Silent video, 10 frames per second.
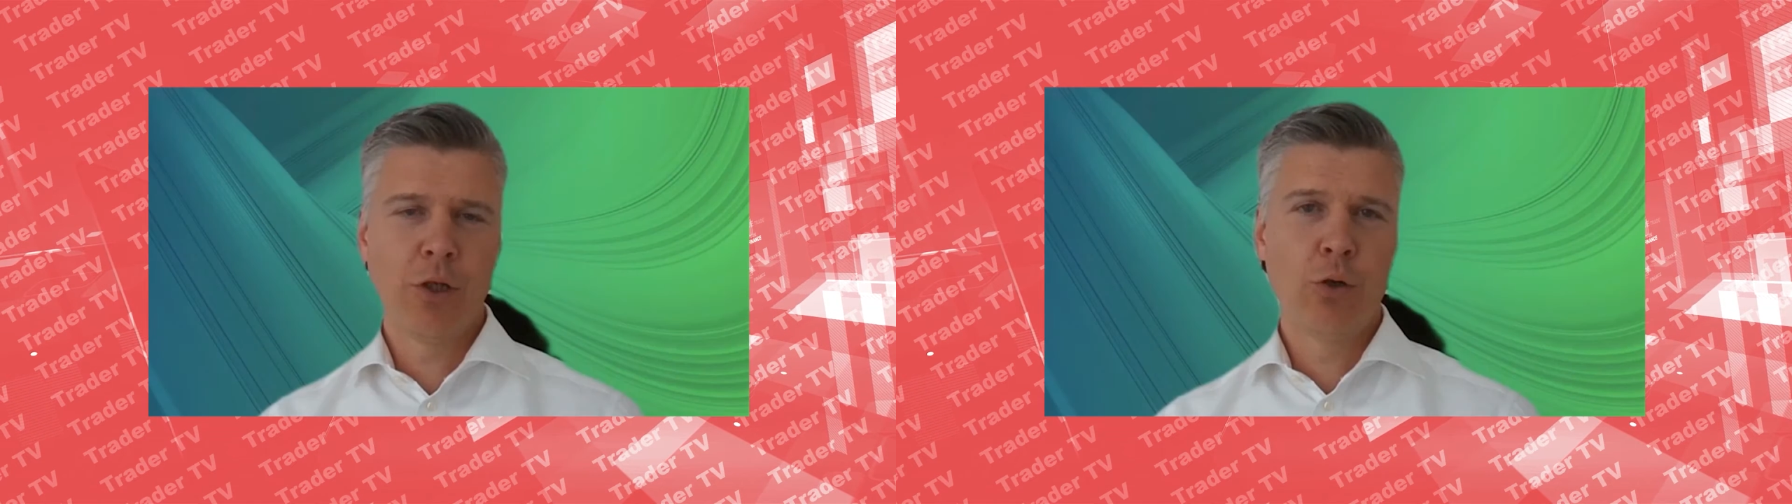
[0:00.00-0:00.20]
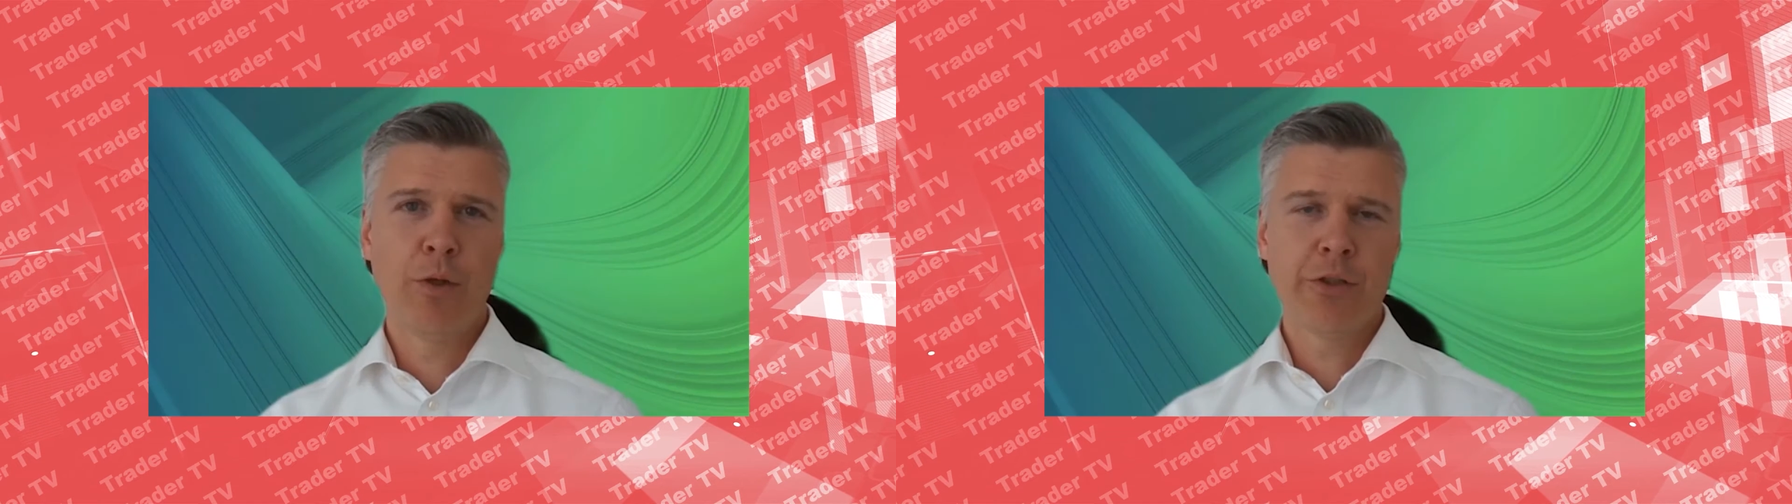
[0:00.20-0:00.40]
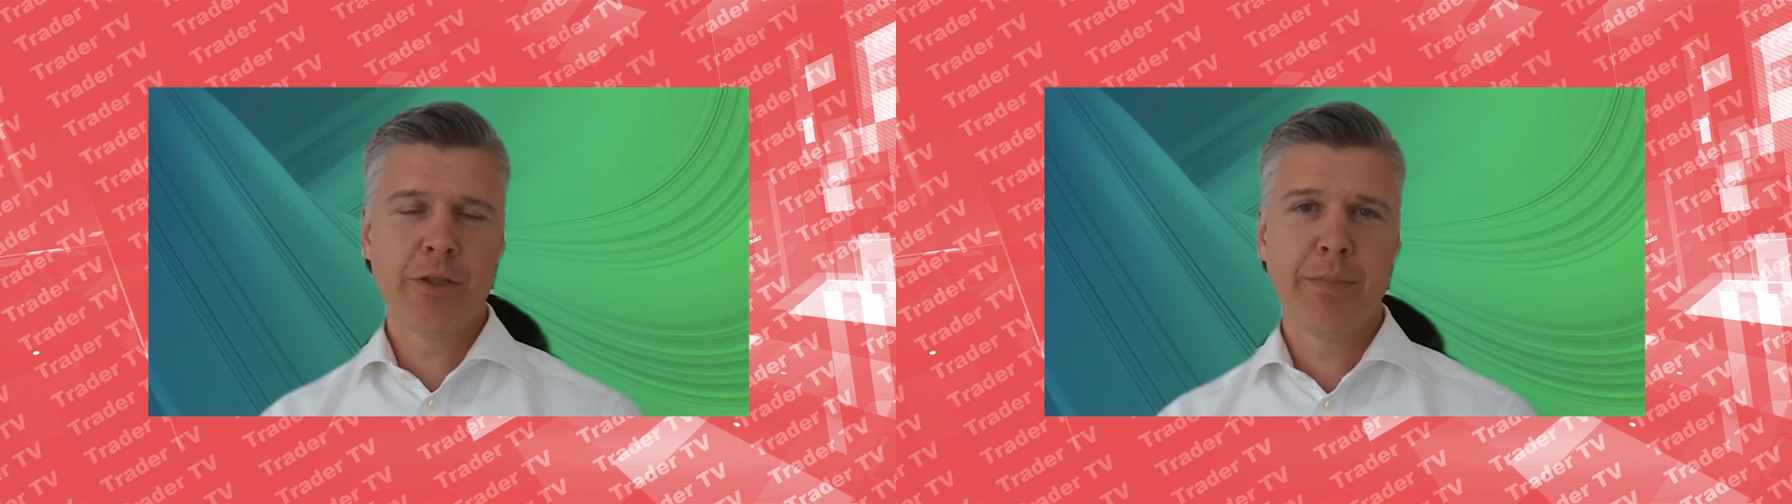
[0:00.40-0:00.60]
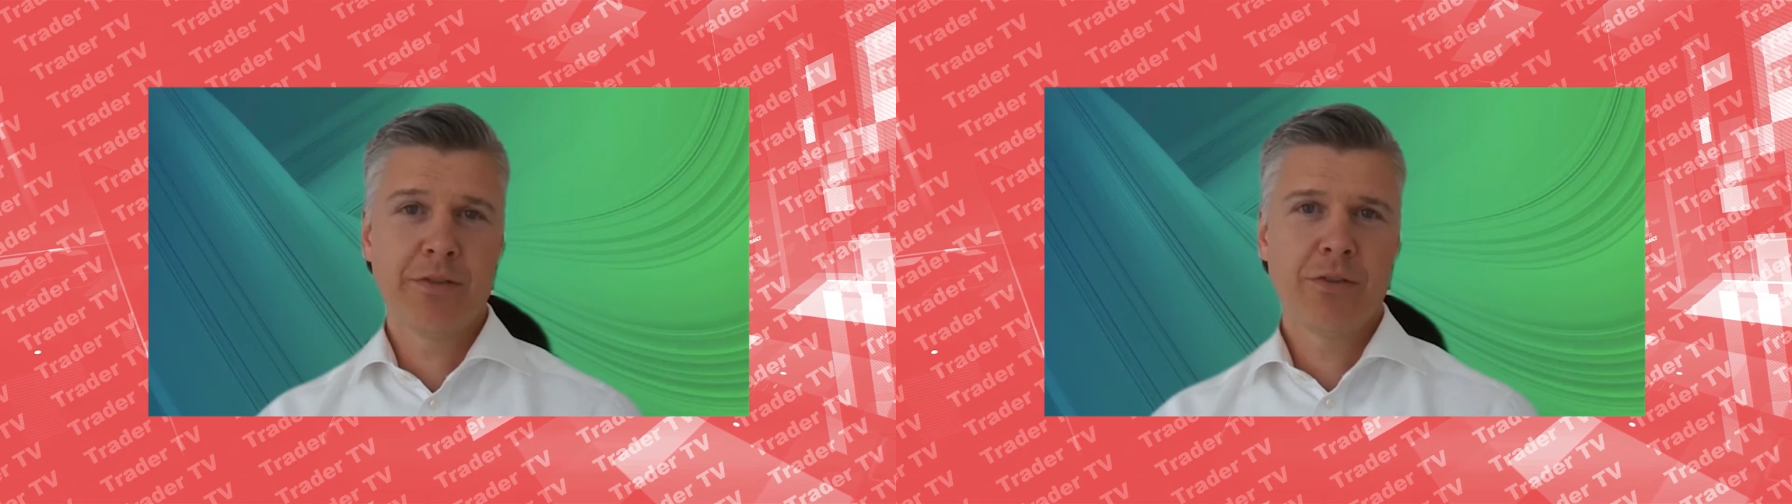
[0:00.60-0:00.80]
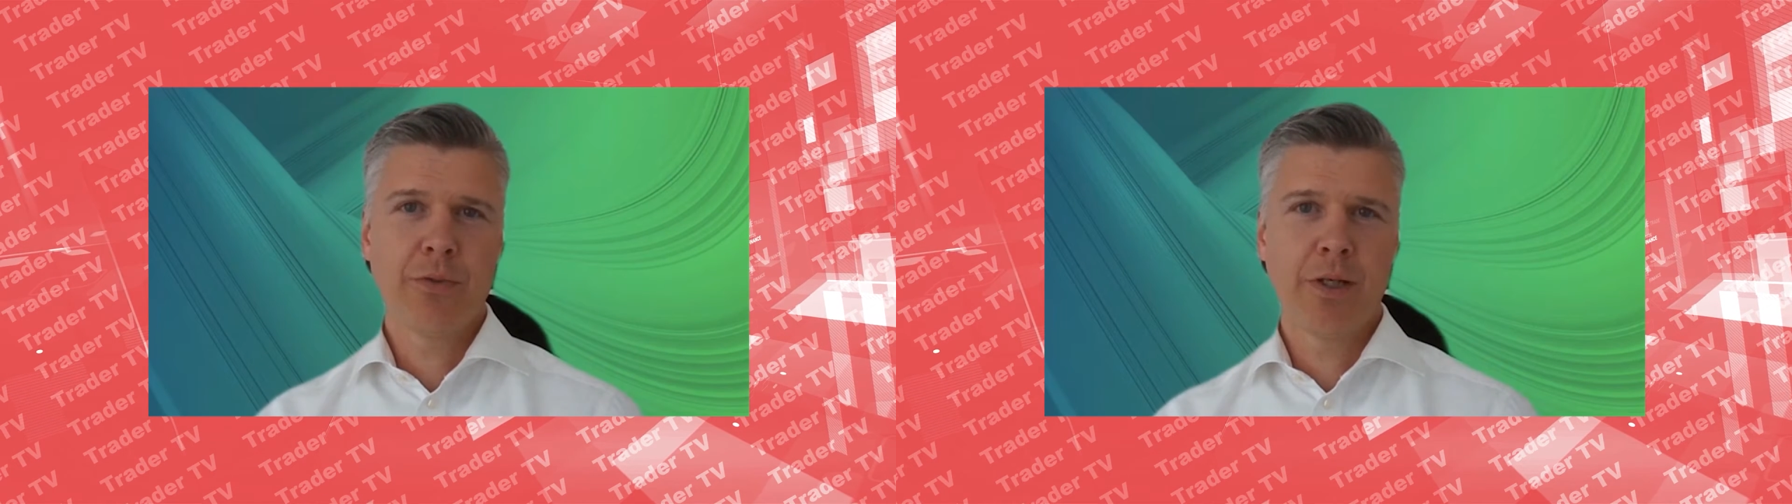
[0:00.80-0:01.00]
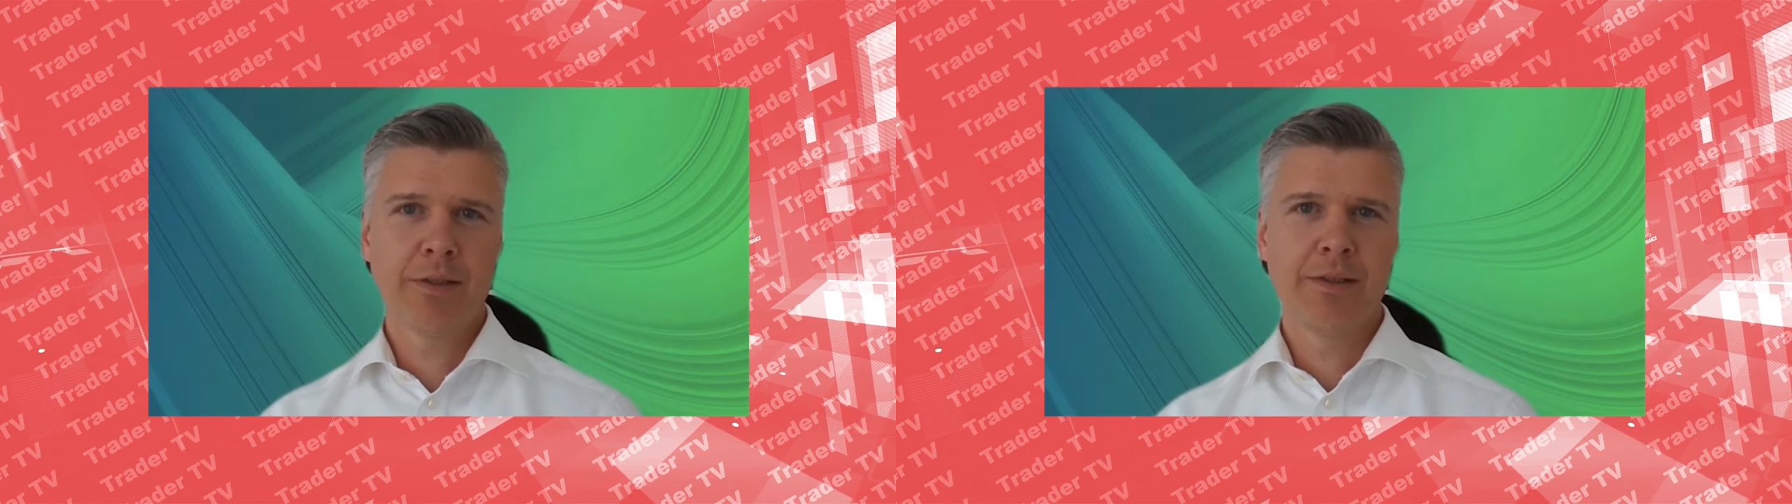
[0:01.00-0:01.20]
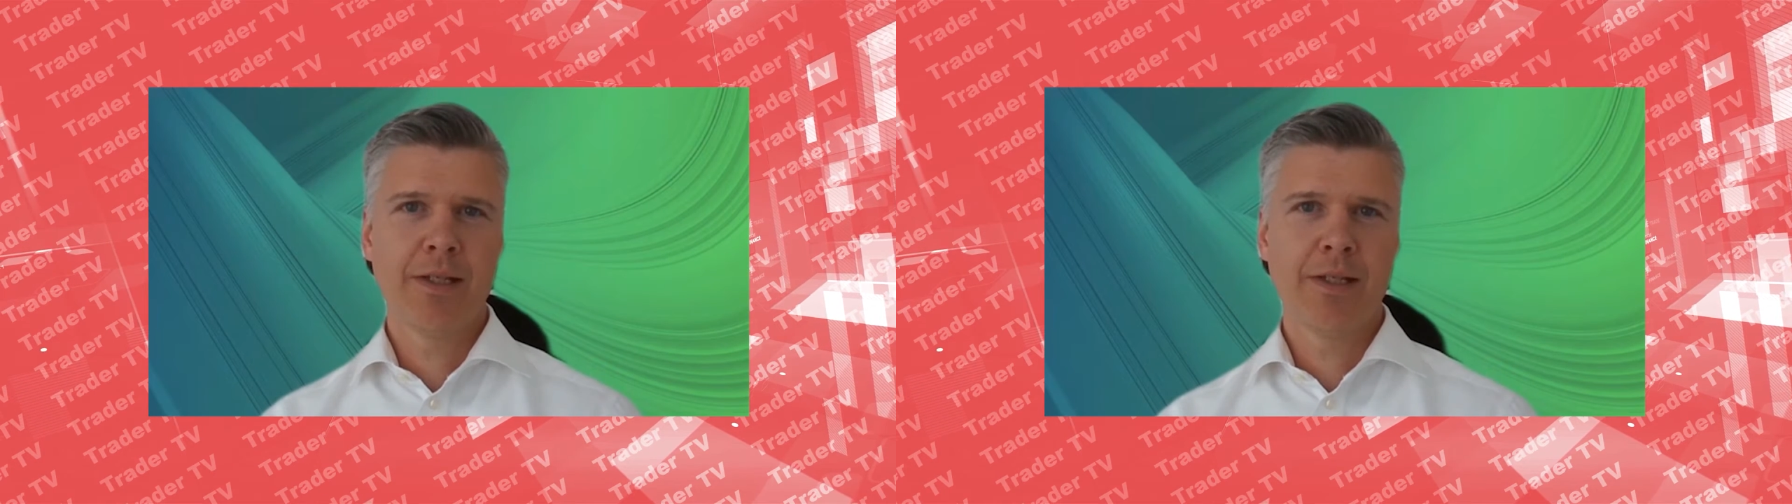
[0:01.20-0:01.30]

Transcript: low margin business, right?